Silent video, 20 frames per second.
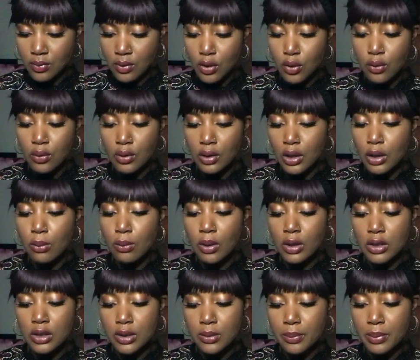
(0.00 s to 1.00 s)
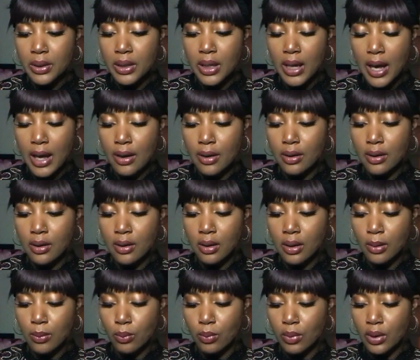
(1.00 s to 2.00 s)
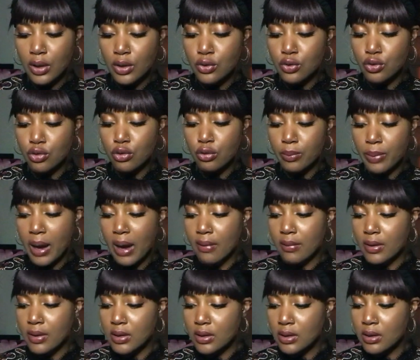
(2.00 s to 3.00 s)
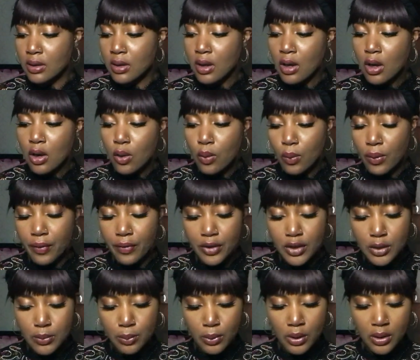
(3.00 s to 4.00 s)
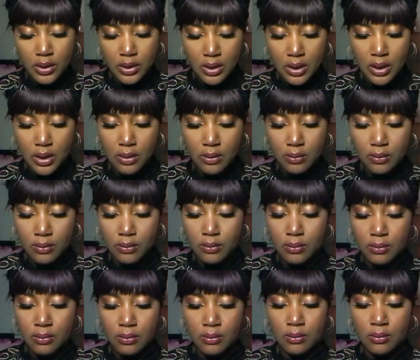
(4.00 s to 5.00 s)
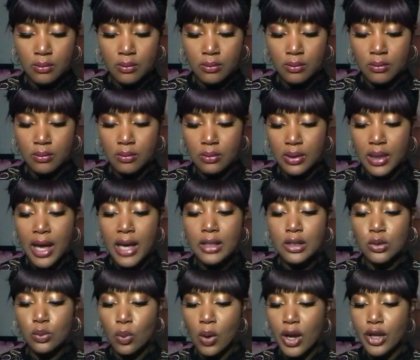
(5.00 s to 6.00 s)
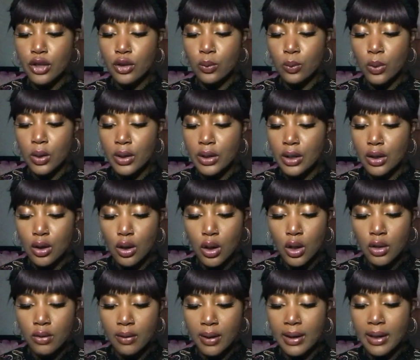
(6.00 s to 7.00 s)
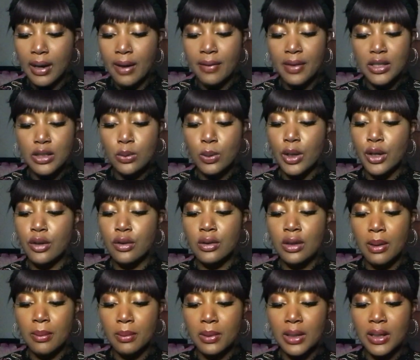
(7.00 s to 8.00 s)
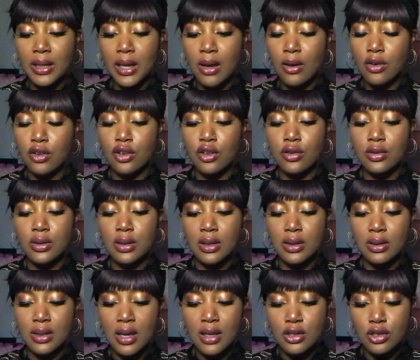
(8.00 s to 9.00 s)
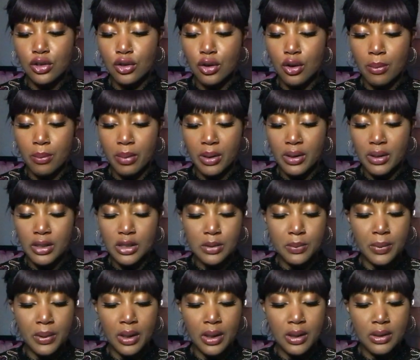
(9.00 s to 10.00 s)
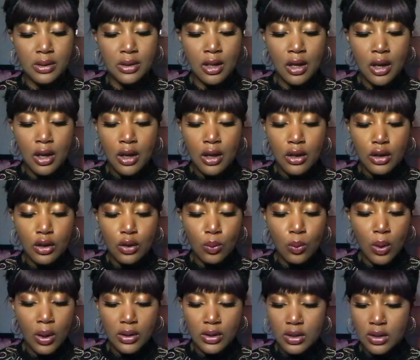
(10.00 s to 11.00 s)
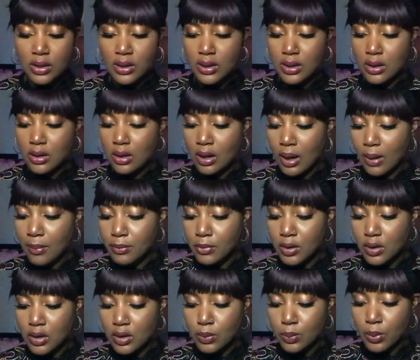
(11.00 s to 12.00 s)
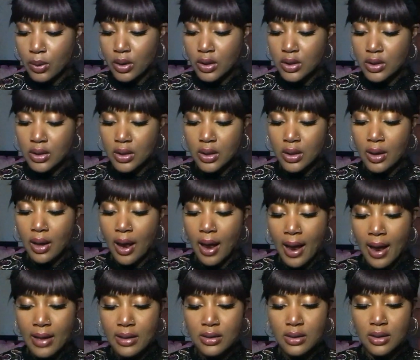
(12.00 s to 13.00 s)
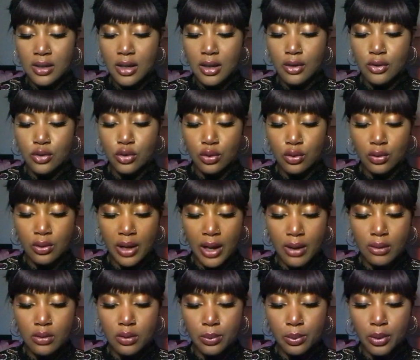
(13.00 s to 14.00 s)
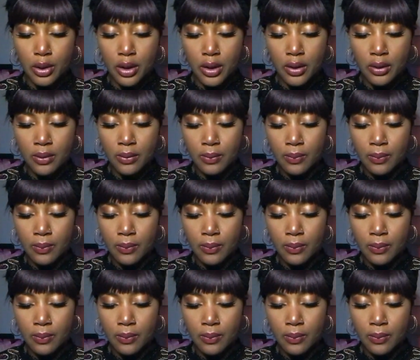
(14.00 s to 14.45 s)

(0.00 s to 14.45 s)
You really want to be in true balance with this person. That's why you're working hard right now. That's why you're doubling down on your success and your abundance, because you want to come to this person as their true counterpart.